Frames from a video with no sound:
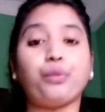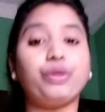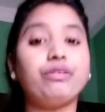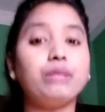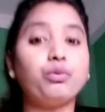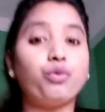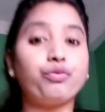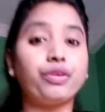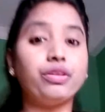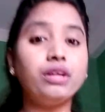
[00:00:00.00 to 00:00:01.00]
we will
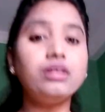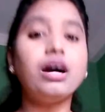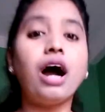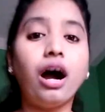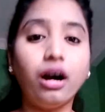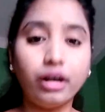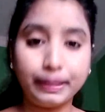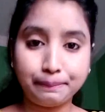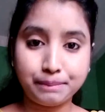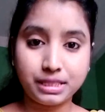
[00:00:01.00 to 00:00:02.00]
move with the
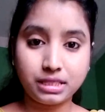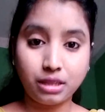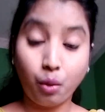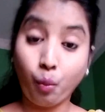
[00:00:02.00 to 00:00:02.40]
herbs.